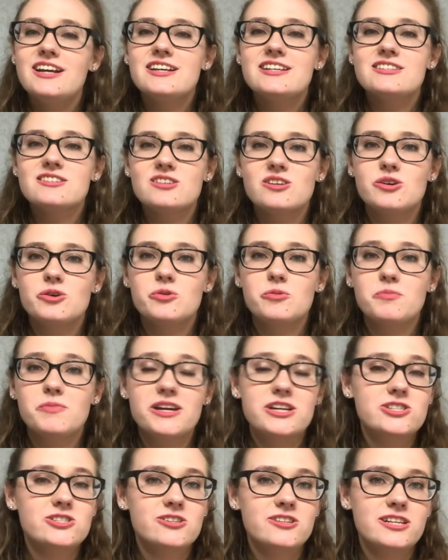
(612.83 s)
so
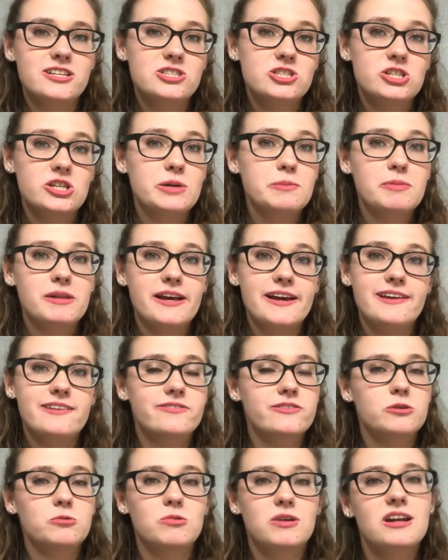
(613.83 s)
make sure that you're applying
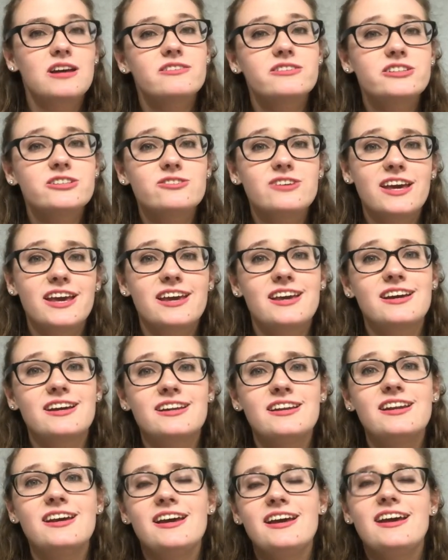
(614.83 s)
for whatever you
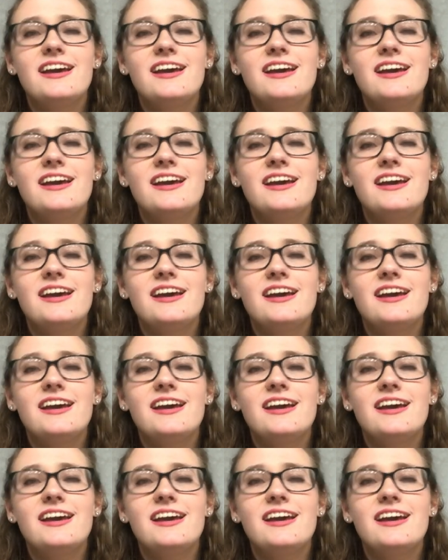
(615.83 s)
can,